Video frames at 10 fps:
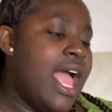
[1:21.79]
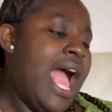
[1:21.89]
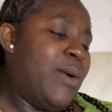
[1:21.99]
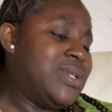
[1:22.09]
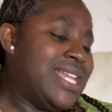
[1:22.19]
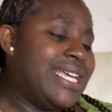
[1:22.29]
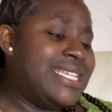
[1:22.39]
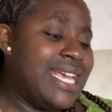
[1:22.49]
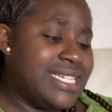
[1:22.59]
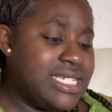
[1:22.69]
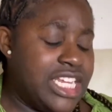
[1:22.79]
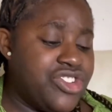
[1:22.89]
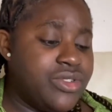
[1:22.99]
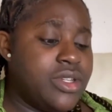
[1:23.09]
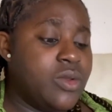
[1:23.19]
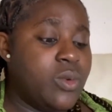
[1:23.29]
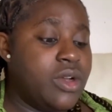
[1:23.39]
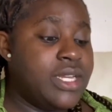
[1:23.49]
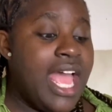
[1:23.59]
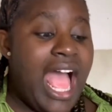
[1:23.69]
I was like, yes, Nigeria to the
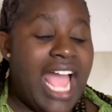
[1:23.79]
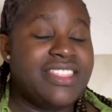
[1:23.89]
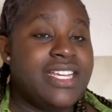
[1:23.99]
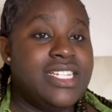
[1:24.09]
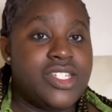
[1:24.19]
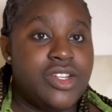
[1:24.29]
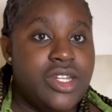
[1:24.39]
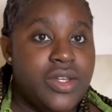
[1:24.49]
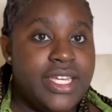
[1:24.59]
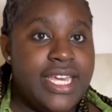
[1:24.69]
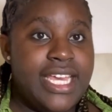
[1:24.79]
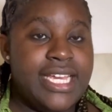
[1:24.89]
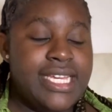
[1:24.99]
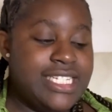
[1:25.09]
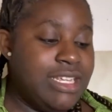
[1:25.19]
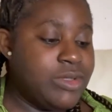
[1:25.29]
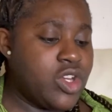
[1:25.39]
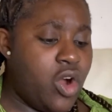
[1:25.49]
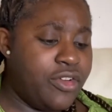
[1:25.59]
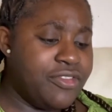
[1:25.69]
world. I think he's good looking. He seems
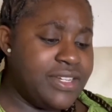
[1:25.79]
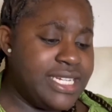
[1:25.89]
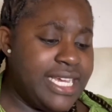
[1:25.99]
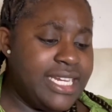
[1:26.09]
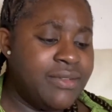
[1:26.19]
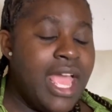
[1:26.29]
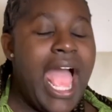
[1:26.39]
confident.